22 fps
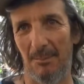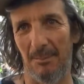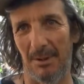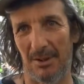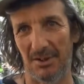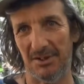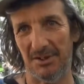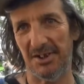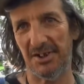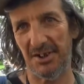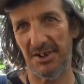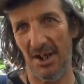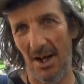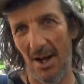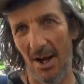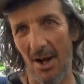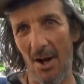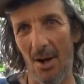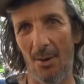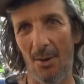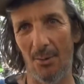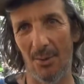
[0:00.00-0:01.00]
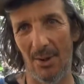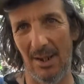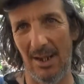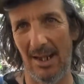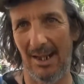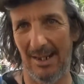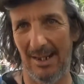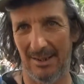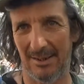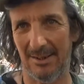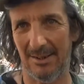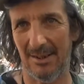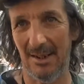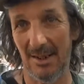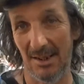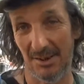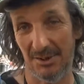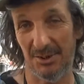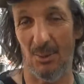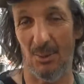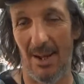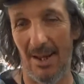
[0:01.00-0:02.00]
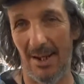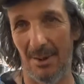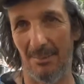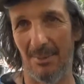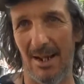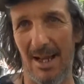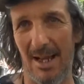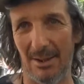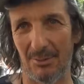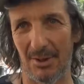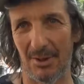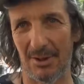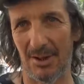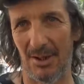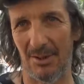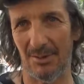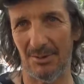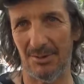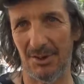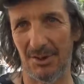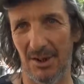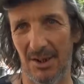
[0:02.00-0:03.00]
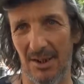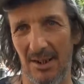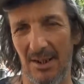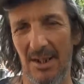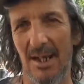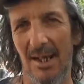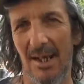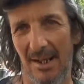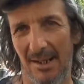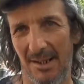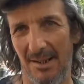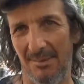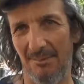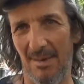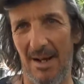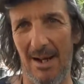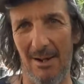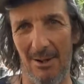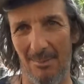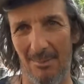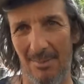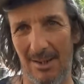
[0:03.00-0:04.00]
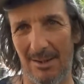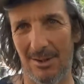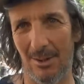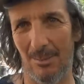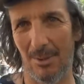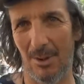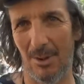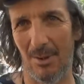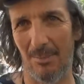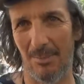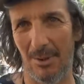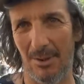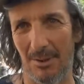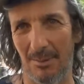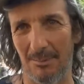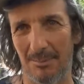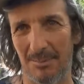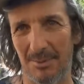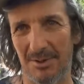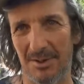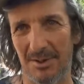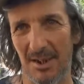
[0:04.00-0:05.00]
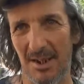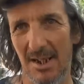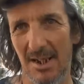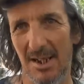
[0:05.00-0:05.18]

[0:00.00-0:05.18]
Because there's a whole link to animal agriculture and environmental problems.